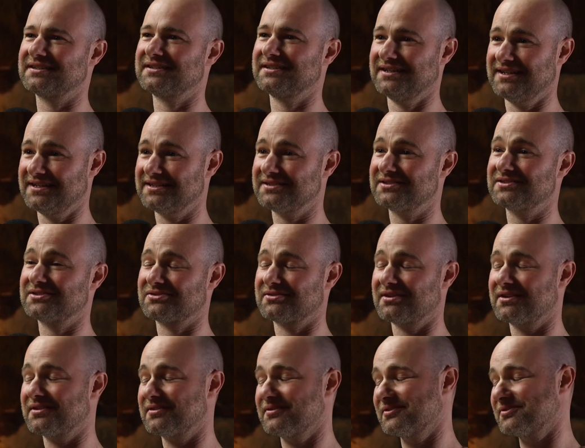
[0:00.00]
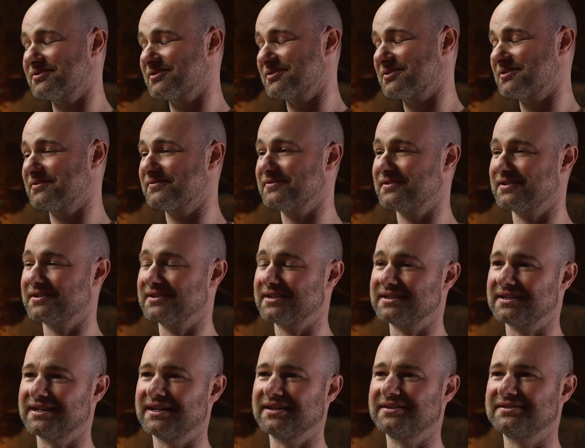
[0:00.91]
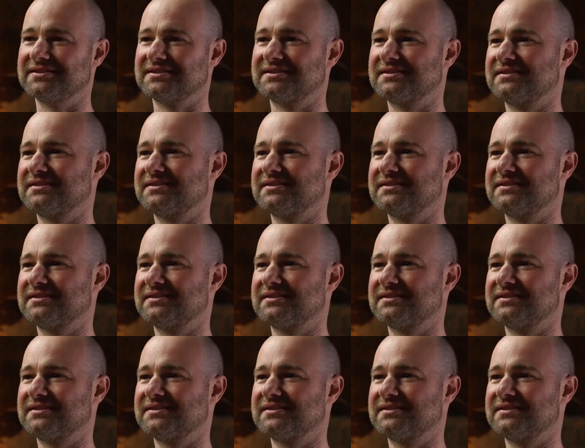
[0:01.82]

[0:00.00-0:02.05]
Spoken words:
Yeah, he does triathlons and stuff like that now.